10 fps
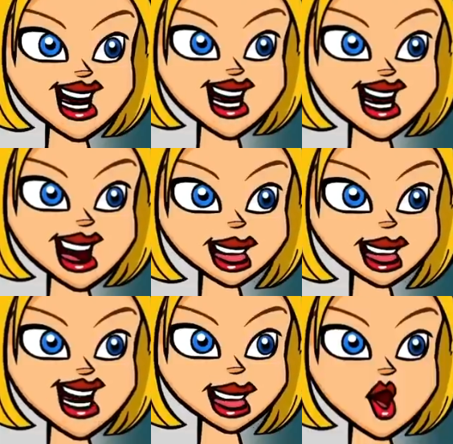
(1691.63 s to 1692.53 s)

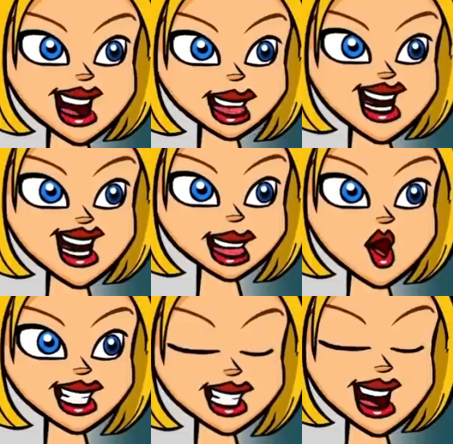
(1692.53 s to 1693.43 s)
so hard for this
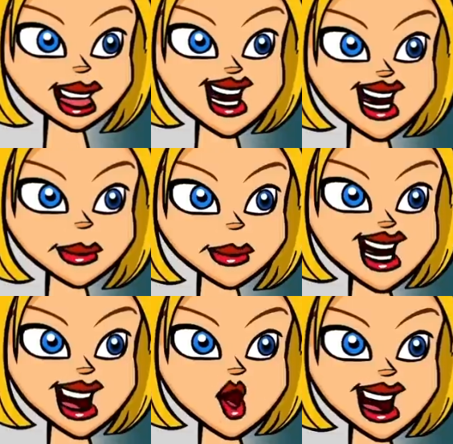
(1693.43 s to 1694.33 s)
exam.
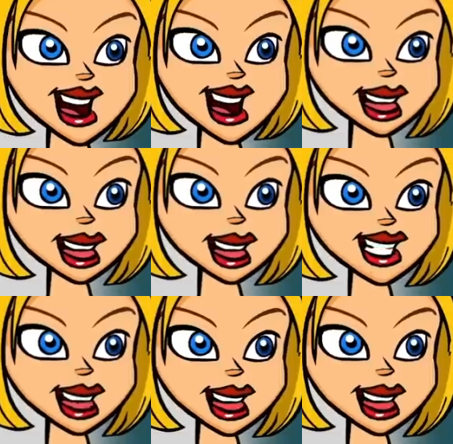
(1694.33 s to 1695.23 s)
I'm sure
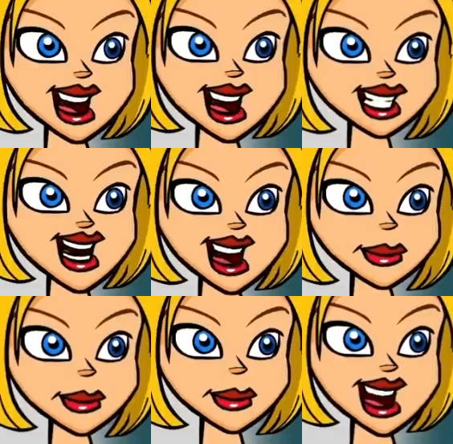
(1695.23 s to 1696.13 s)
you'll be fine
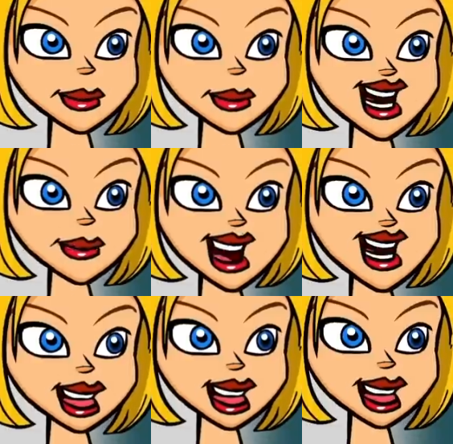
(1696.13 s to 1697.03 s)
and will remember
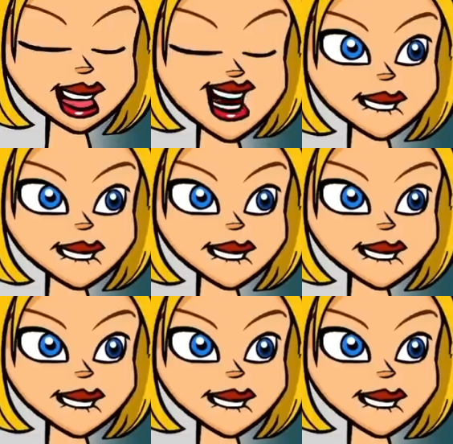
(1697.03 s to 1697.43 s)
everything you've